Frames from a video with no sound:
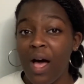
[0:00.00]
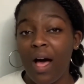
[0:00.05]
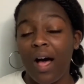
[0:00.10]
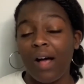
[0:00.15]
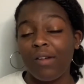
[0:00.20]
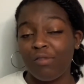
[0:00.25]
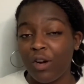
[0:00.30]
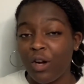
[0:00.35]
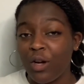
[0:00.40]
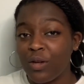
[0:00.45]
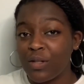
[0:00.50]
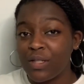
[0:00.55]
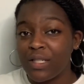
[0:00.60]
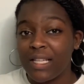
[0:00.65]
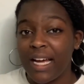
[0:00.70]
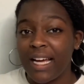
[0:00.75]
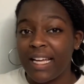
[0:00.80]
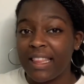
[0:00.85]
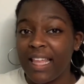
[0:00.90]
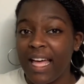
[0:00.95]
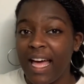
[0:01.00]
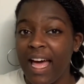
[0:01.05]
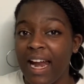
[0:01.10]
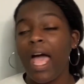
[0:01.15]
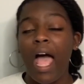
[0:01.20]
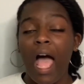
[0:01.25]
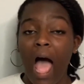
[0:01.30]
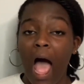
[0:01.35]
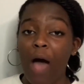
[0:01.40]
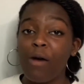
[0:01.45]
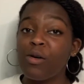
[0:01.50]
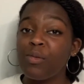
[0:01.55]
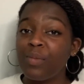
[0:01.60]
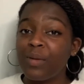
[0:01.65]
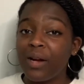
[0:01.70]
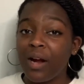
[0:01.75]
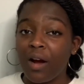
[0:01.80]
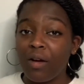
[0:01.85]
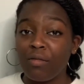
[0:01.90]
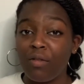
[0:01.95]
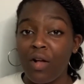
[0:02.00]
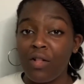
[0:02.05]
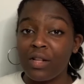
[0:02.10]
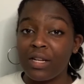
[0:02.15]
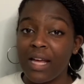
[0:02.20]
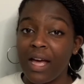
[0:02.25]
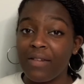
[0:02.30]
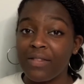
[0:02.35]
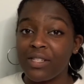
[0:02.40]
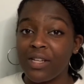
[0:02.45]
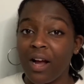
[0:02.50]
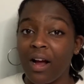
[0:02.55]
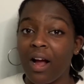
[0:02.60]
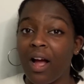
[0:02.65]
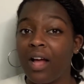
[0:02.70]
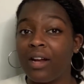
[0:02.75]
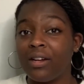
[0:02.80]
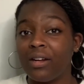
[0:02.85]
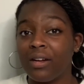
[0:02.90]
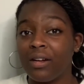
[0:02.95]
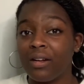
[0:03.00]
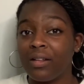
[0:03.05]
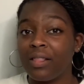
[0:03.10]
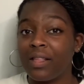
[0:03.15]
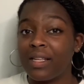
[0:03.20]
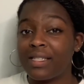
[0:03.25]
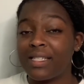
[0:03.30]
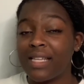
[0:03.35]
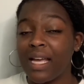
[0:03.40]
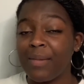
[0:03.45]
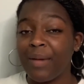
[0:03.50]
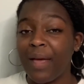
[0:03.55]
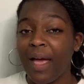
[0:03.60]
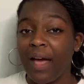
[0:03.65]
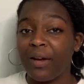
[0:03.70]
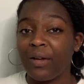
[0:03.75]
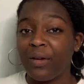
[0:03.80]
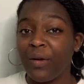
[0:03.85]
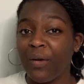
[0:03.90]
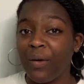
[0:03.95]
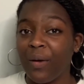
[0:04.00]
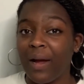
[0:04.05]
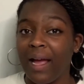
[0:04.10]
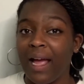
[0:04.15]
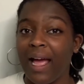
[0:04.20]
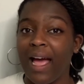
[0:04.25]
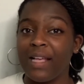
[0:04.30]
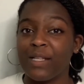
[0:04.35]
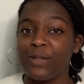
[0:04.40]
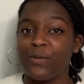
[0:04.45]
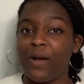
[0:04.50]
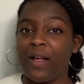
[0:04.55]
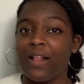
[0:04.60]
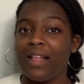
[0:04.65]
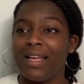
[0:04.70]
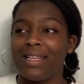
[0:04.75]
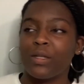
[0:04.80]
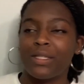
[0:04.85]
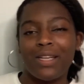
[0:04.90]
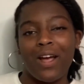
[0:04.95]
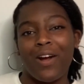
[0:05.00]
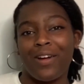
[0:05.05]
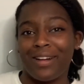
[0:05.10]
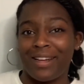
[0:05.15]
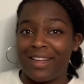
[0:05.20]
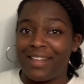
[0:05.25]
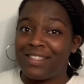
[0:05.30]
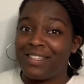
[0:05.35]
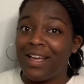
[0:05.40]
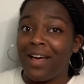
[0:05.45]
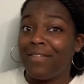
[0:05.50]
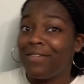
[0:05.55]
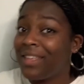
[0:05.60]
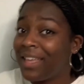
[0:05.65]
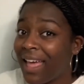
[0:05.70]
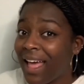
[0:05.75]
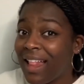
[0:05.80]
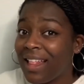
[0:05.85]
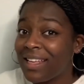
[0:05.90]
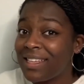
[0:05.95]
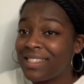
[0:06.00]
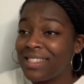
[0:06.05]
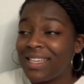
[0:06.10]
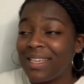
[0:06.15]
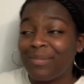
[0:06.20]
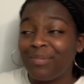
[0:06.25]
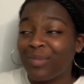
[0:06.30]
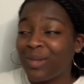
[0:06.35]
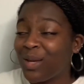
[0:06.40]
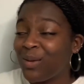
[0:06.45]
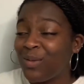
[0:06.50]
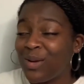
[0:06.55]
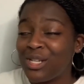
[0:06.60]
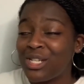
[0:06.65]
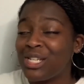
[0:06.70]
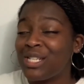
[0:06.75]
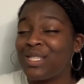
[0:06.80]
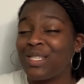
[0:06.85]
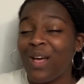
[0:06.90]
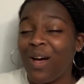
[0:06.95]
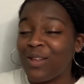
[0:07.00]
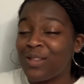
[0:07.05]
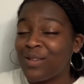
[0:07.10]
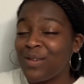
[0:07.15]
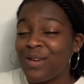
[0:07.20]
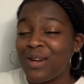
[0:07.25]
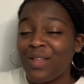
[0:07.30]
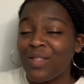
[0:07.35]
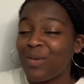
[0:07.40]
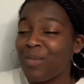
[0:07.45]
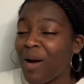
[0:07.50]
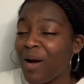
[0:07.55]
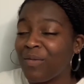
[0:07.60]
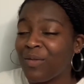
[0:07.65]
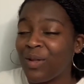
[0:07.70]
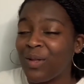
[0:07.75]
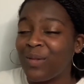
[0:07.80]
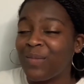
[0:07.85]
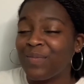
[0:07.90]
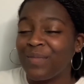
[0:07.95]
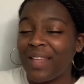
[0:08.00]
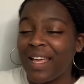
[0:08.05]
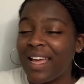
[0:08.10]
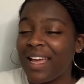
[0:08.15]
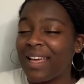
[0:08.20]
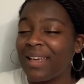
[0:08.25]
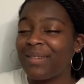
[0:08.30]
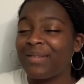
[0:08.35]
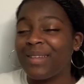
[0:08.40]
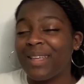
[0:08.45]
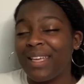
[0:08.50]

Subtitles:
roles like that. I would put her role in Avatar under the same category, as well as Guardians of the Galaxy, which is also another Marvel thing.